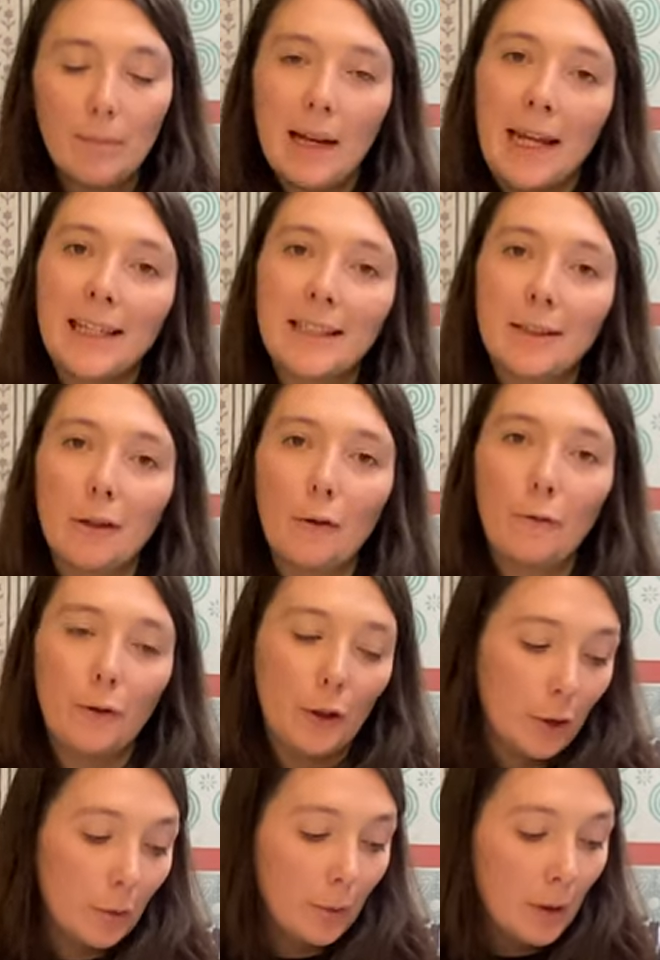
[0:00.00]
placed a
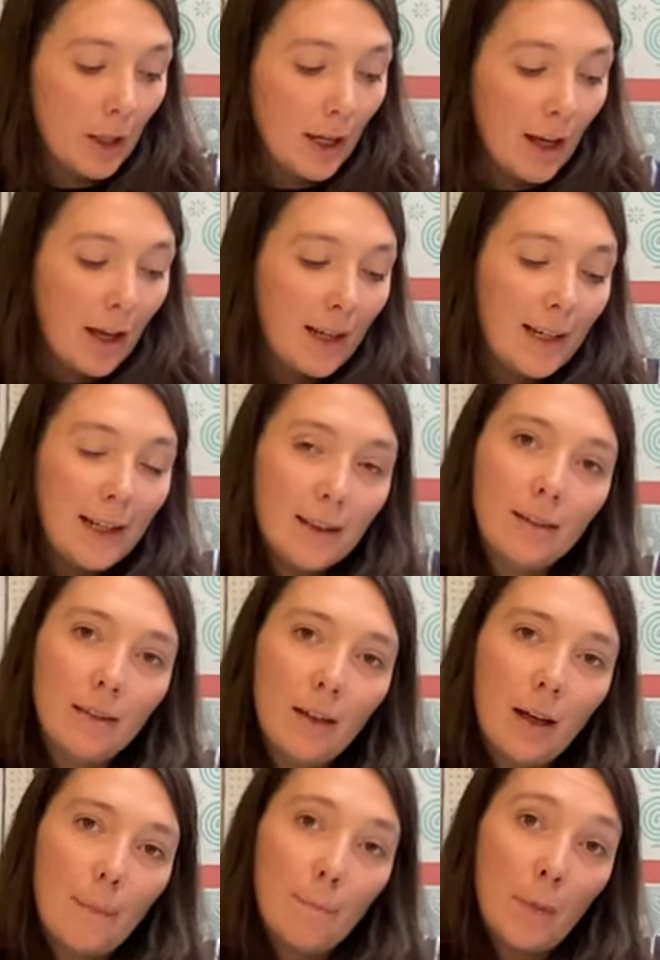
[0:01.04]
few
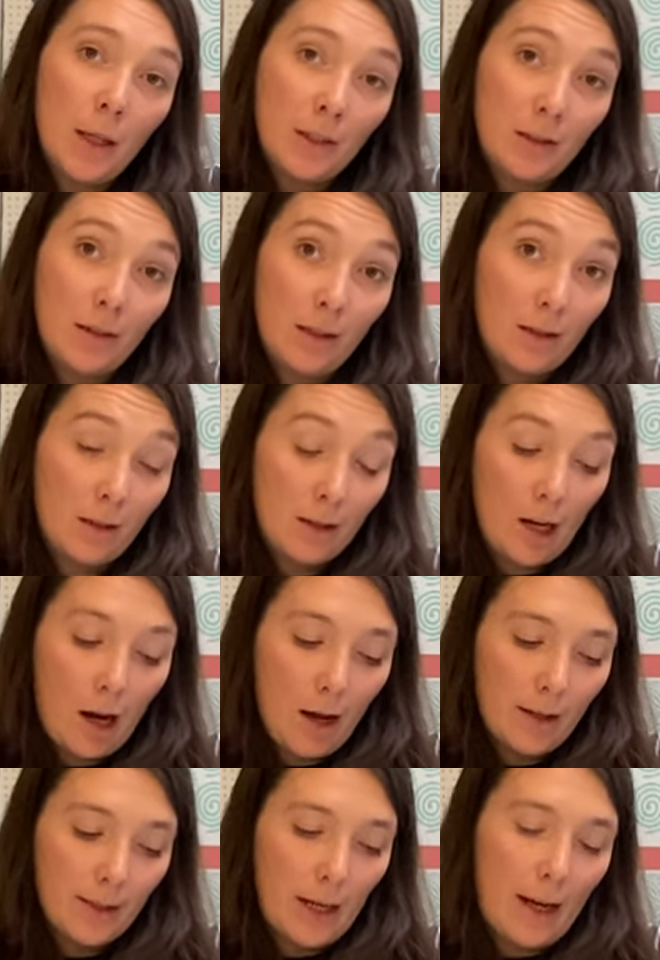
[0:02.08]
little mustard
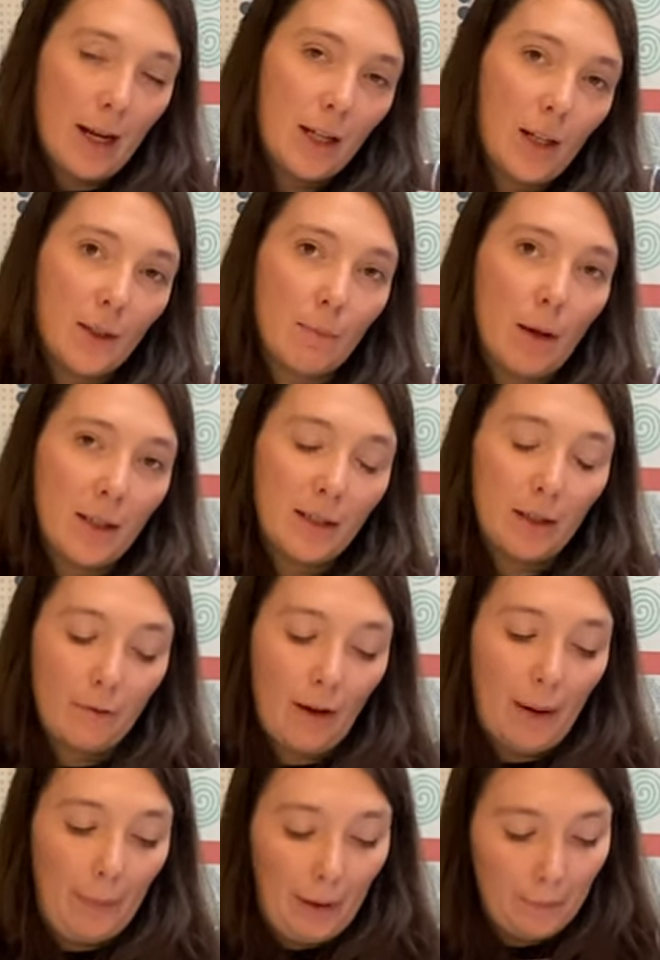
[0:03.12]
stars in. I used mustard
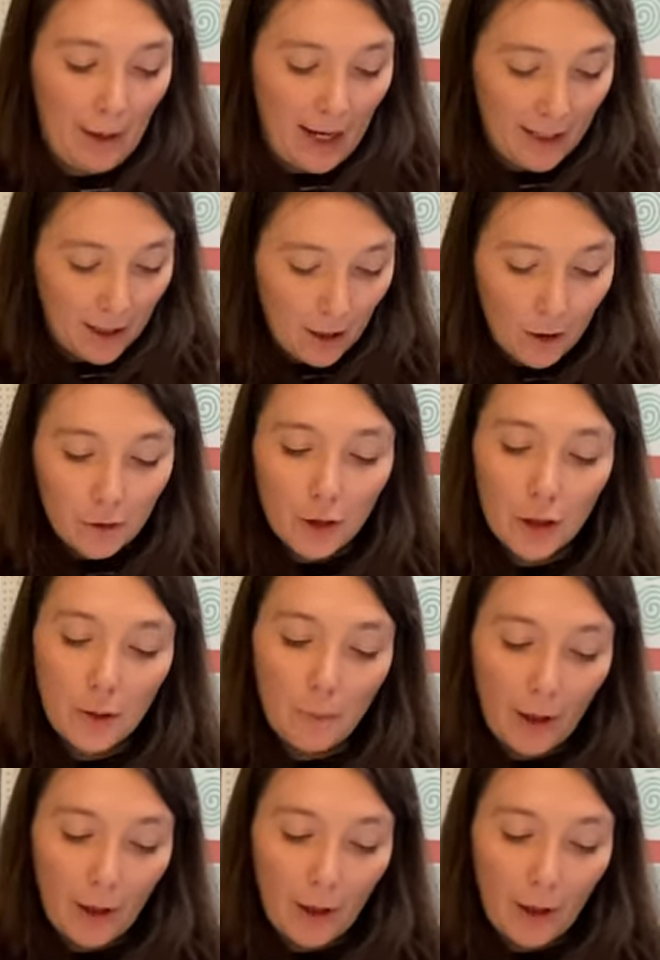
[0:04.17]
fabric paint just to